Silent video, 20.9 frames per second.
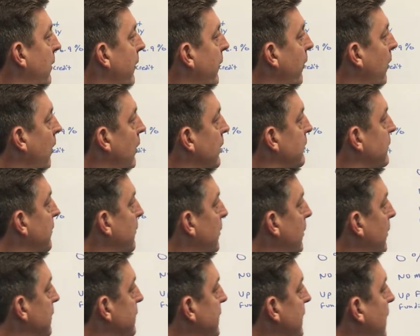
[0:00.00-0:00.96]
but there are some
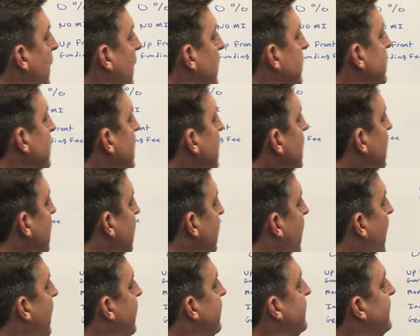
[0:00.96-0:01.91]
closing costs.
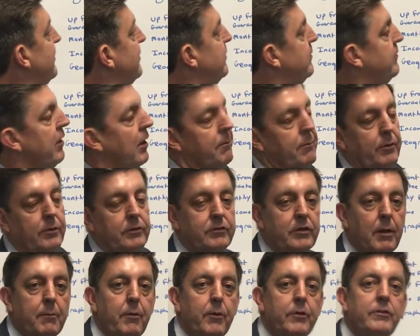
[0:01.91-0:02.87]
Last is jumbo.
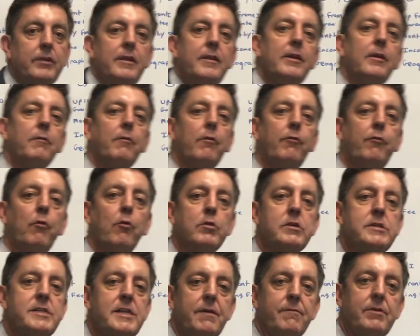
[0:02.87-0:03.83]
Jumbo is anything over
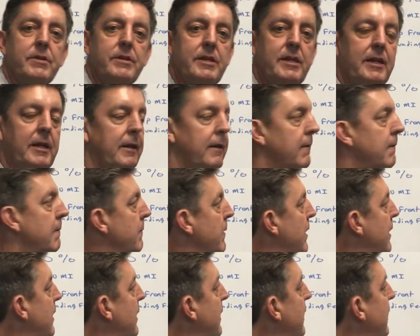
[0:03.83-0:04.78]
417.
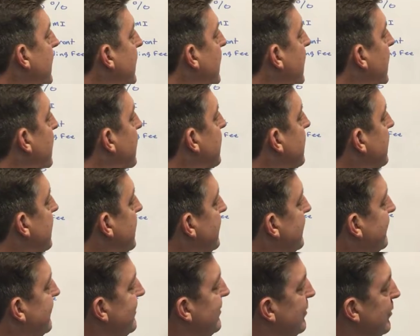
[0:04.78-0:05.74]
And
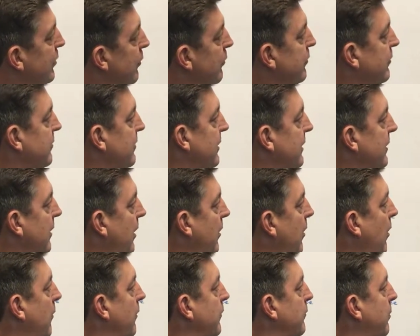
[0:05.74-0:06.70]
it's usually,
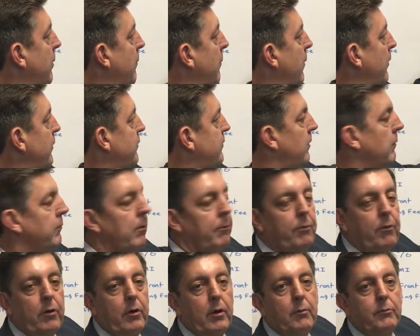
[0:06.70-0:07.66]
not always, but most jumbo
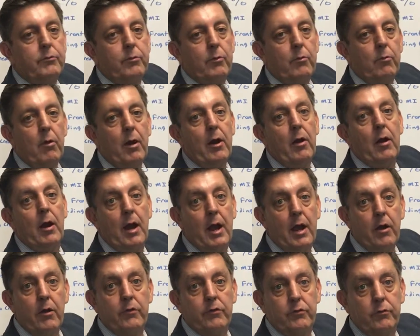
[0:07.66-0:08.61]
programs require a
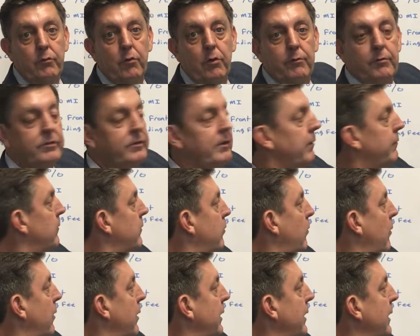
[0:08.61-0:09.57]
higher score of
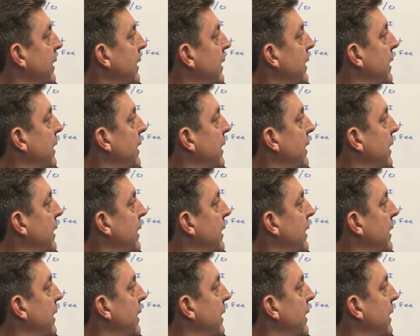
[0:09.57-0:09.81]
720,